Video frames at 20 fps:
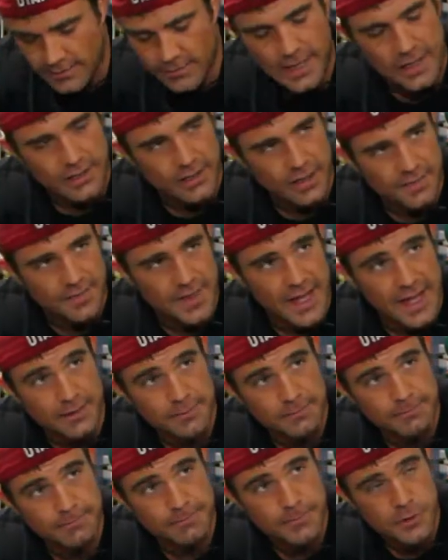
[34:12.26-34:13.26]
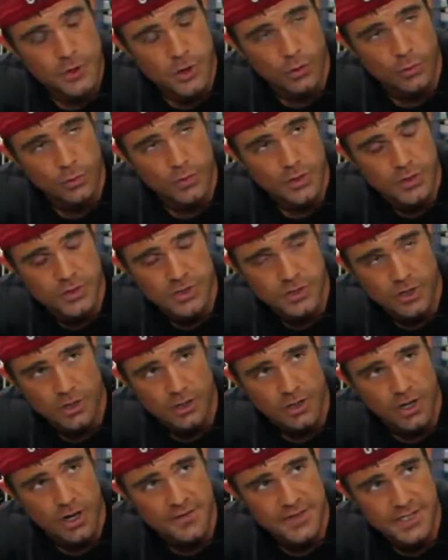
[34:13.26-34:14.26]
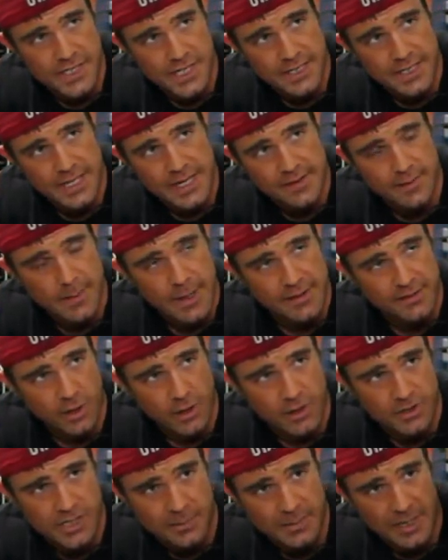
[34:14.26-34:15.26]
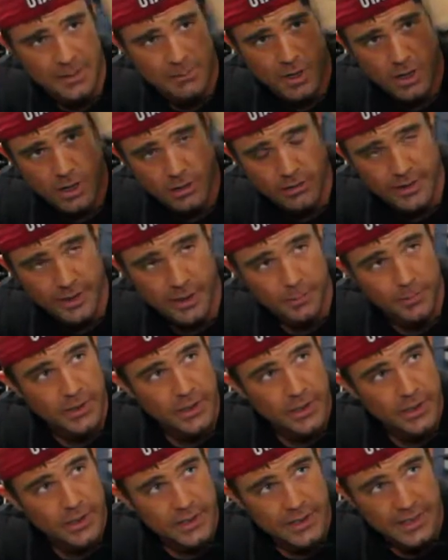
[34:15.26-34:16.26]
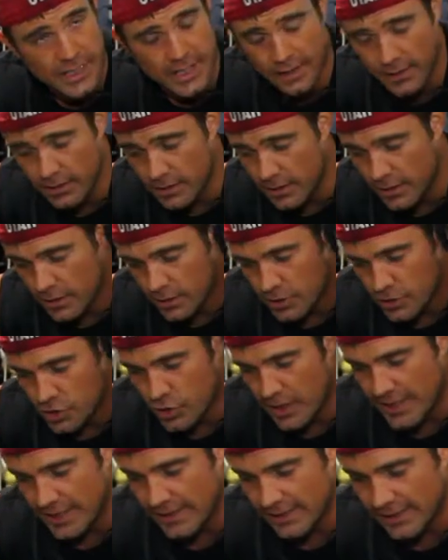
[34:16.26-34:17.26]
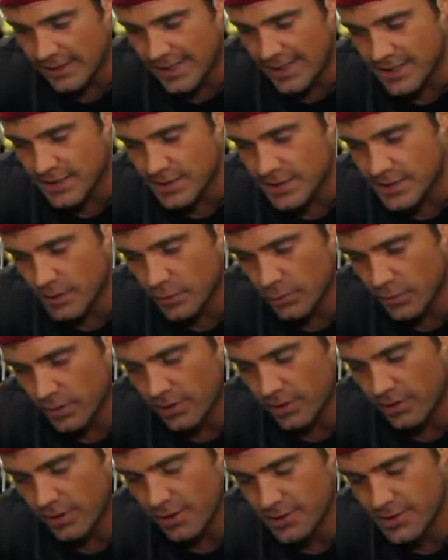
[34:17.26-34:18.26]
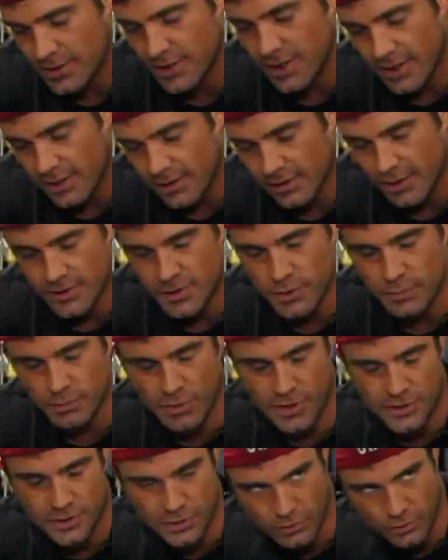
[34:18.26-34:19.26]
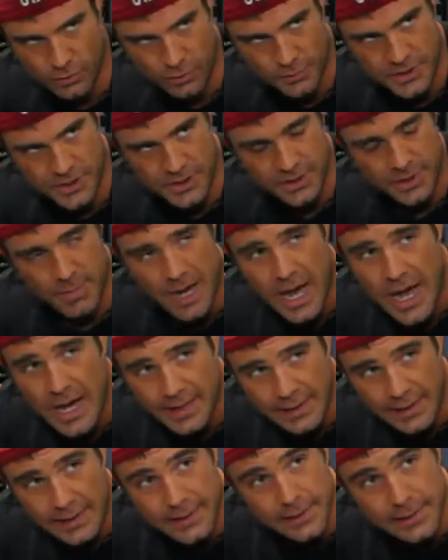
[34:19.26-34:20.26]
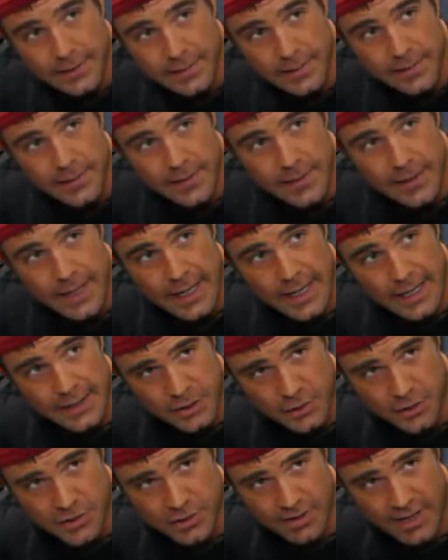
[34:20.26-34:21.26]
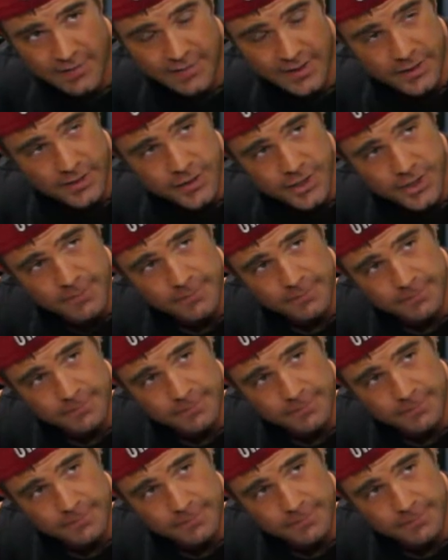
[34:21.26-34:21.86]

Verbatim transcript: I love that. So you started off saying, Dave, I'm having a hard time getting my heart rate up. Yeah, training legs, one of the largest muscle groups in the body, and you still have energy?